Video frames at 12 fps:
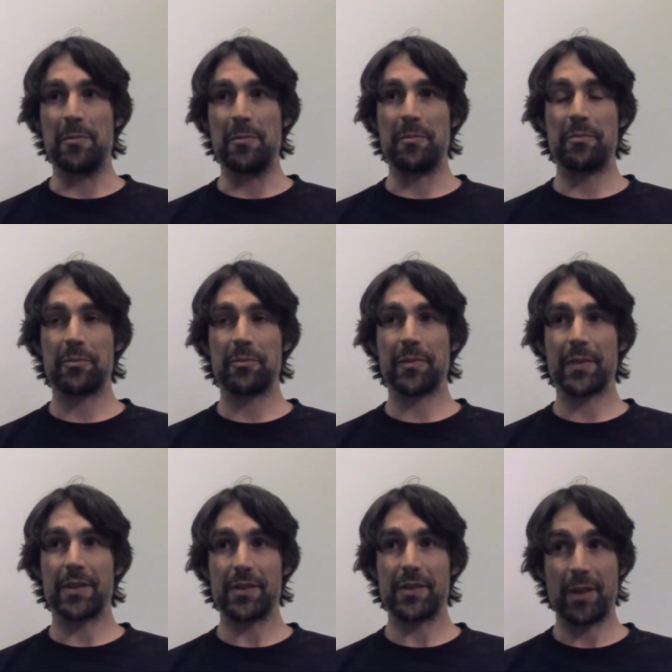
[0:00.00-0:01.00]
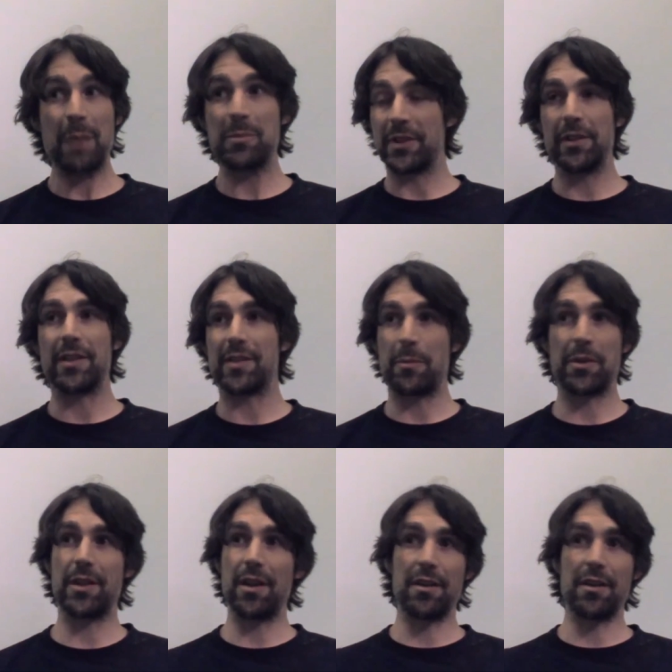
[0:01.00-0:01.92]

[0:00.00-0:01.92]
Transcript: So absolutely,